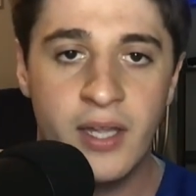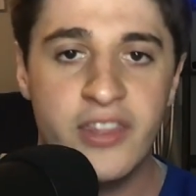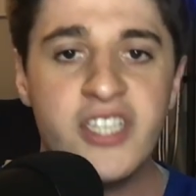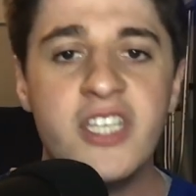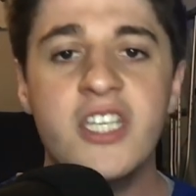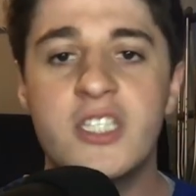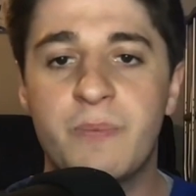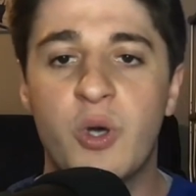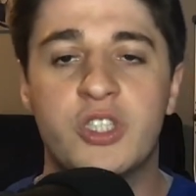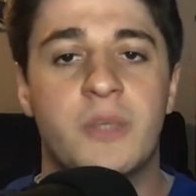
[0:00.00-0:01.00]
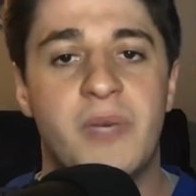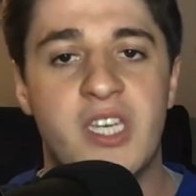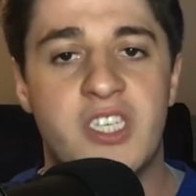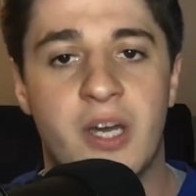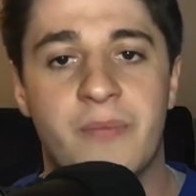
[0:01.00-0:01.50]
This isn't supposed to
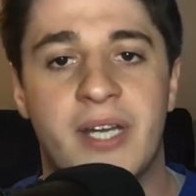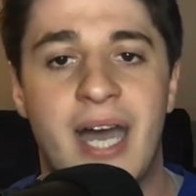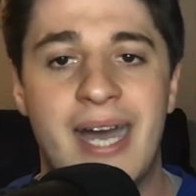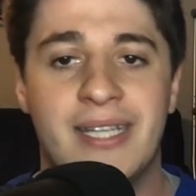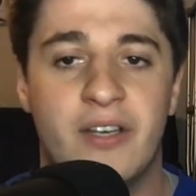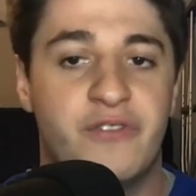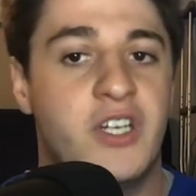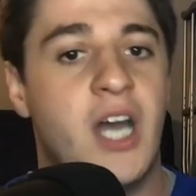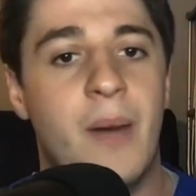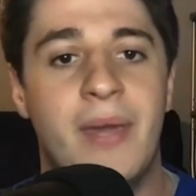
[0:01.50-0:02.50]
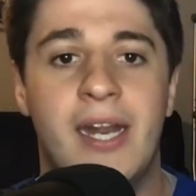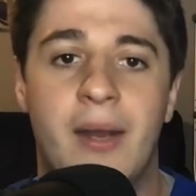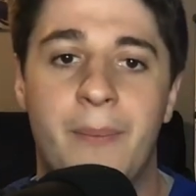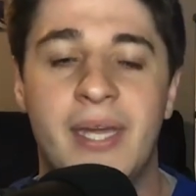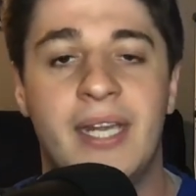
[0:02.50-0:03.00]
be some kind of come in
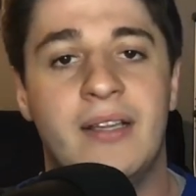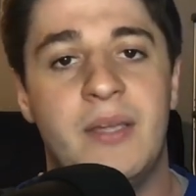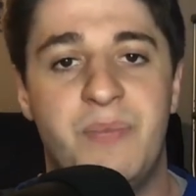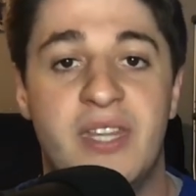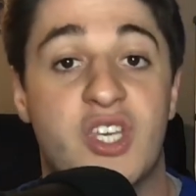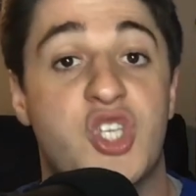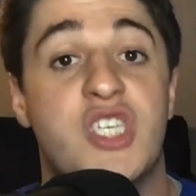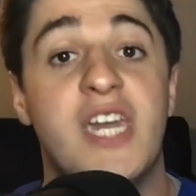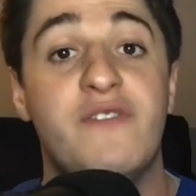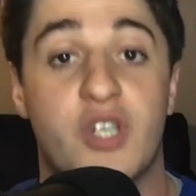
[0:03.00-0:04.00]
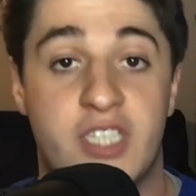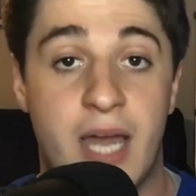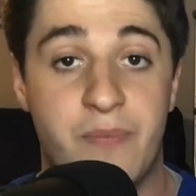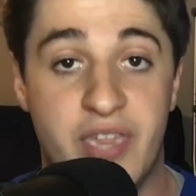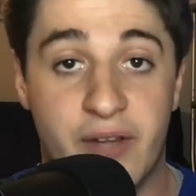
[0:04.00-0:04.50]
and immediately be the savior
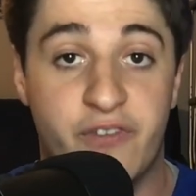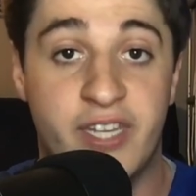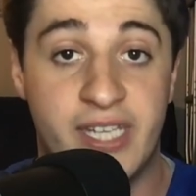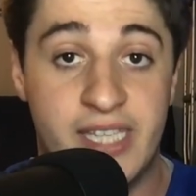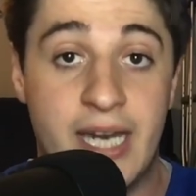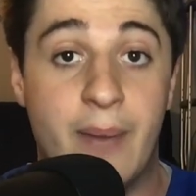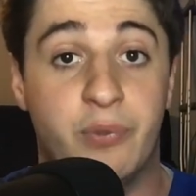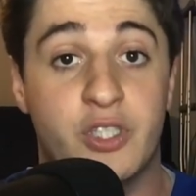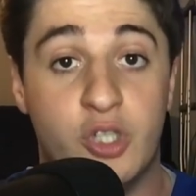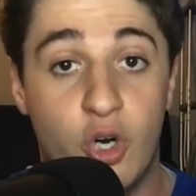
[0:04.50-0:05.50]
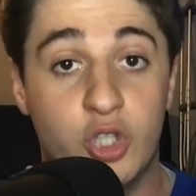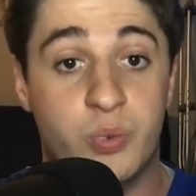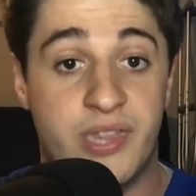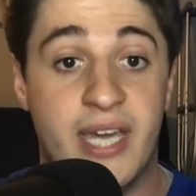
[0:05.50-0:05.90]
type thing for the Indianapolis Colts with